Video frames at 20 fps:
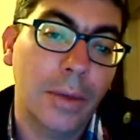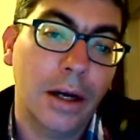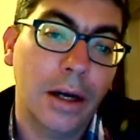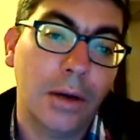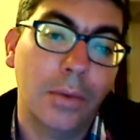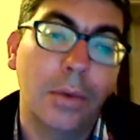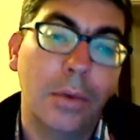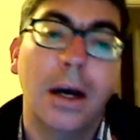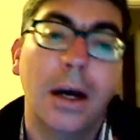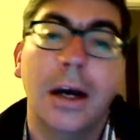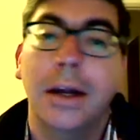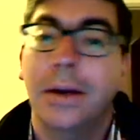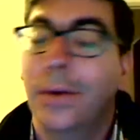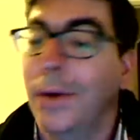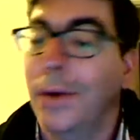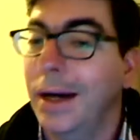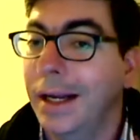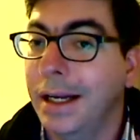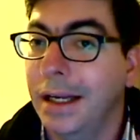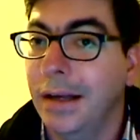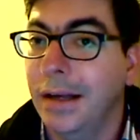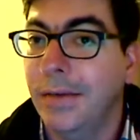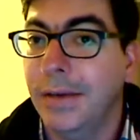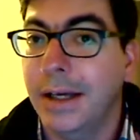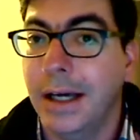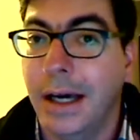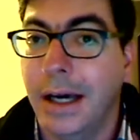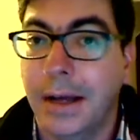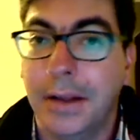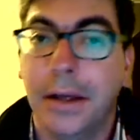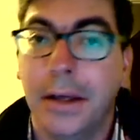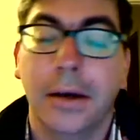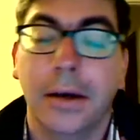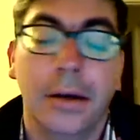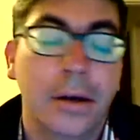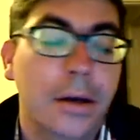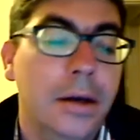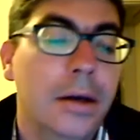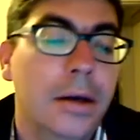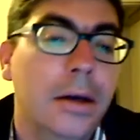Mark 1 or any of the
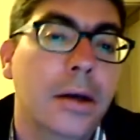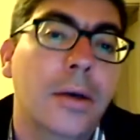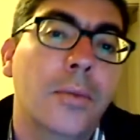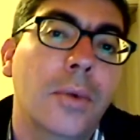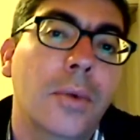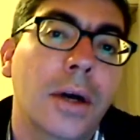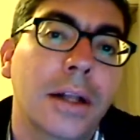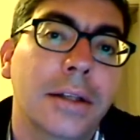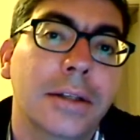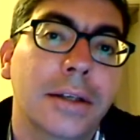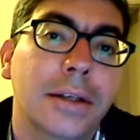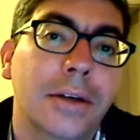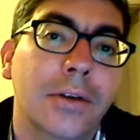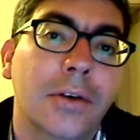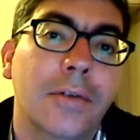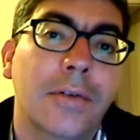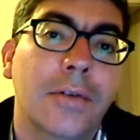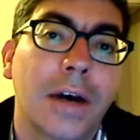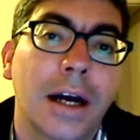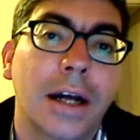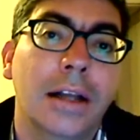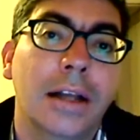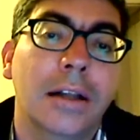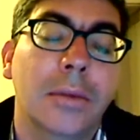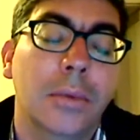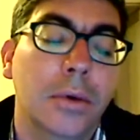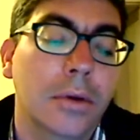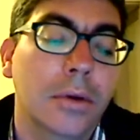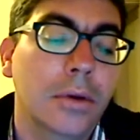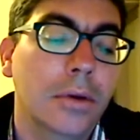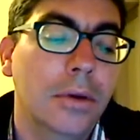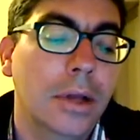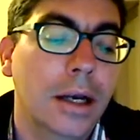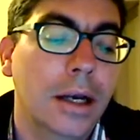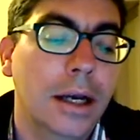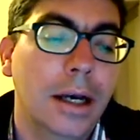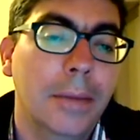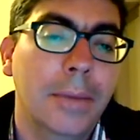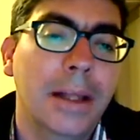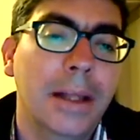other ones that are available,